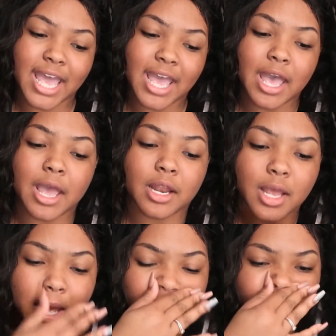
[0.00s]

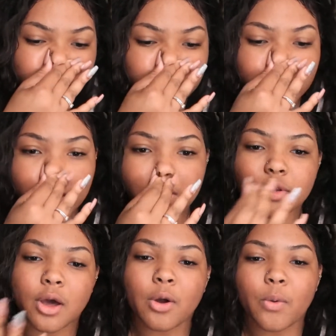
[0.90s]
and it'll take
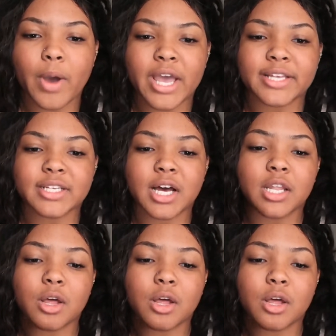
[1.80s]
you a long way.